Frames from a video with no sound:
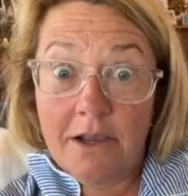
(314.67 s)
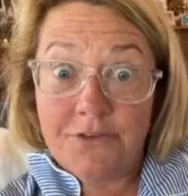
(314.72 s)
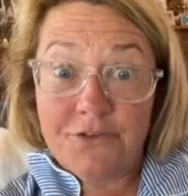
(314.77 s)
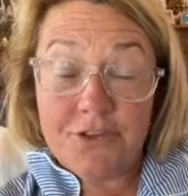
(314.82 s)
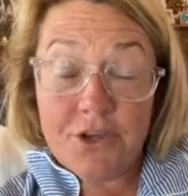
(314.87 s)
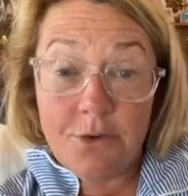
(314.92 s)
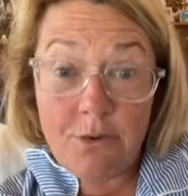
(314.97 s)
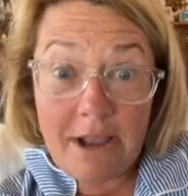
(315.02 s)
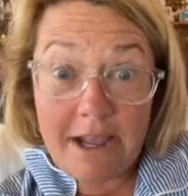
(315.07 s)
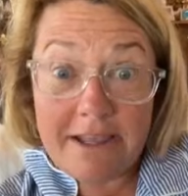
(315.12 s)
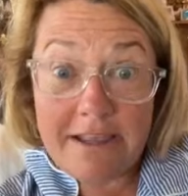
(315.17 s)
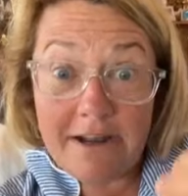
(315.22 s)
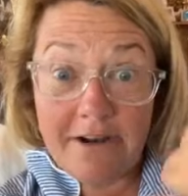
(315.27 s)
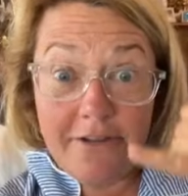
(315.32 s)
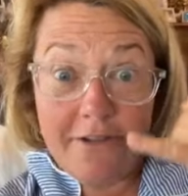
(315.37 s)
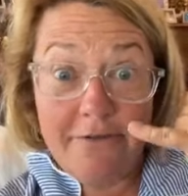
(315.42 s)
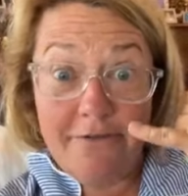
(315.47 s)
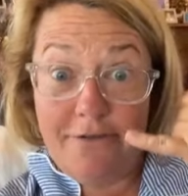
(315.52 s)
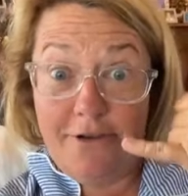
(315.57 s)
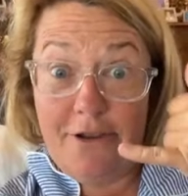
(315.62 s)
So I get
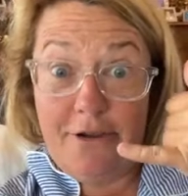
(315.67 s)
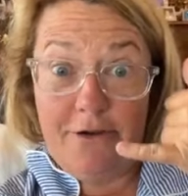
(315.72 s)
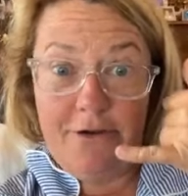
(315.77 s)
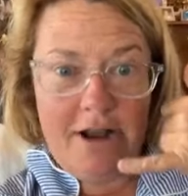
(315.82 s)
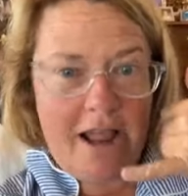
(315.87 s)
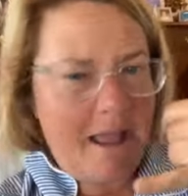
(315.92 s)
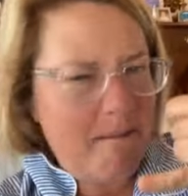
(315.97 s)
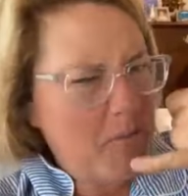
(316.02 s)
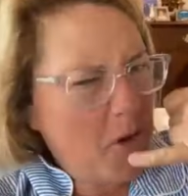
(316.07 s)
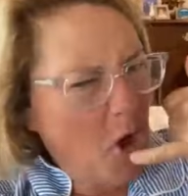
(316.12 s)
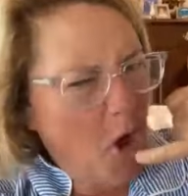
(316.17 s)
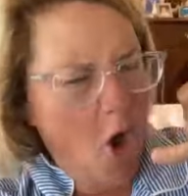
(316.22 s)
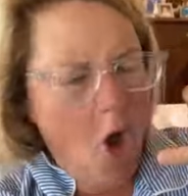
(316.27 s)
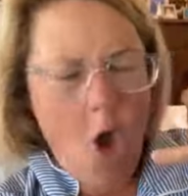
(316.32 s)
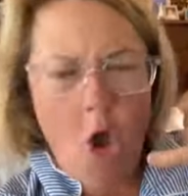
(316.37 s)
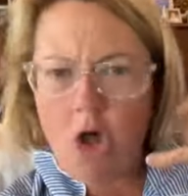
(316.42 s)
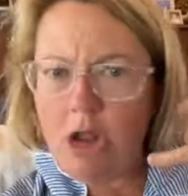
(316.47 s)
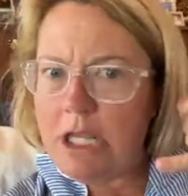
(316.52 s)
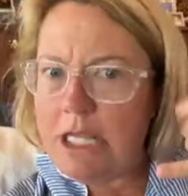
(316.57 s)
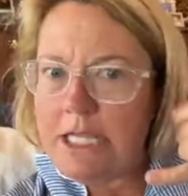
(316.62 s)
on the phone. I'm
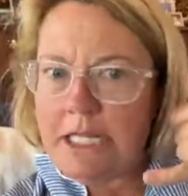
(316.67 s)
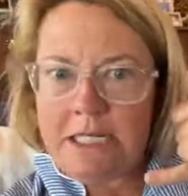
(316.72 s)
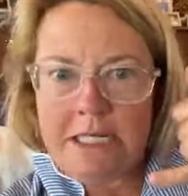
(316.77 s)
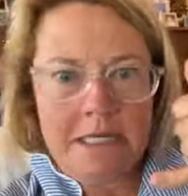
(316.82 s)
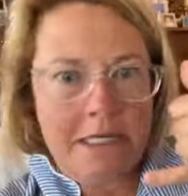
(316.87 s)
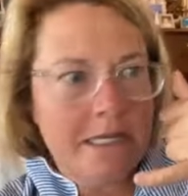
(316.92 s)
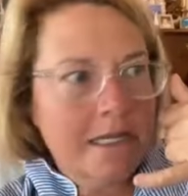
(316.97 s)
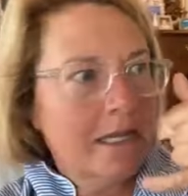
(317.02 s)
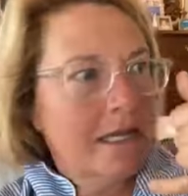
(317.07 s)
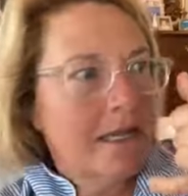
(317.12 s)
calling.